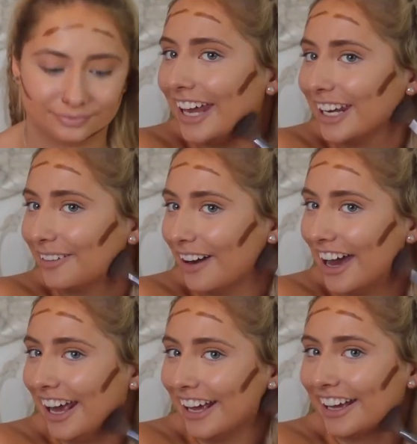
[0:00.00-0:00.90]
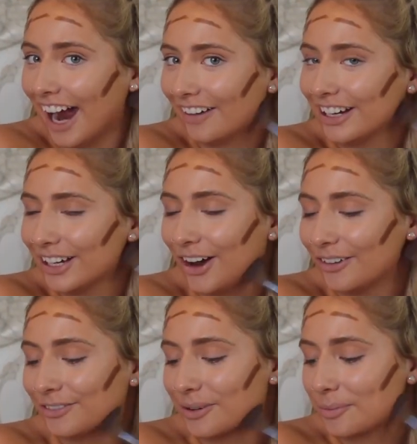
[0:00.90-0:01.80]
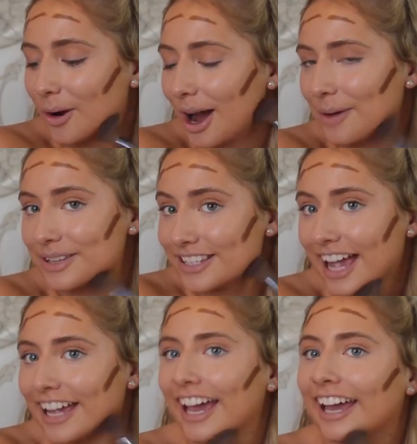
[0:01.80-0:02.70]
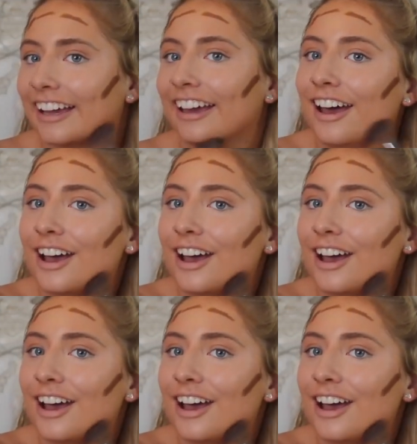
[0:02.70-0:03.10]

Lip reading: Anyway, carrying on from what I was saying.